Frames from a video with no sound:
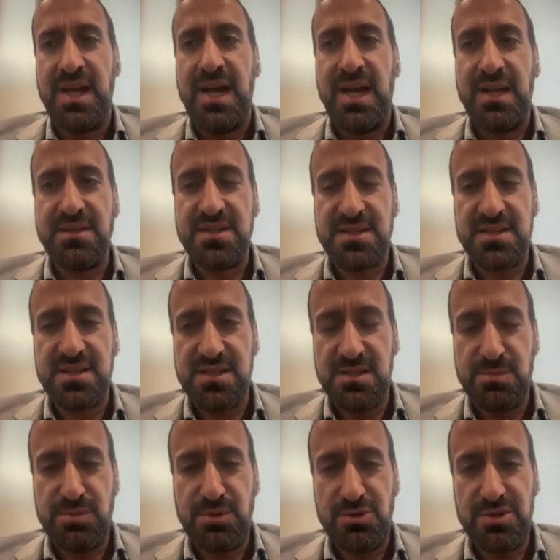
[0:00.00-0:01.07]
And this
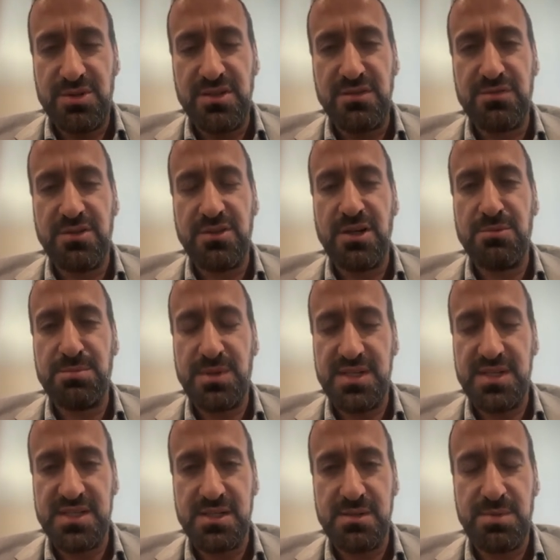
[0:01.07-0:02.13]
is important for our
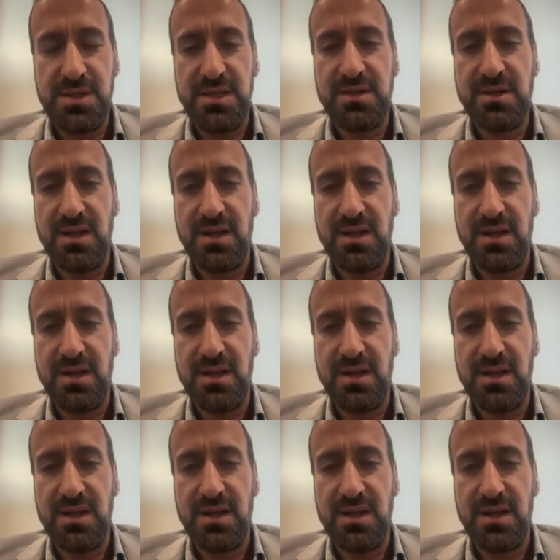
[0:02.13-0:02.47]
PCP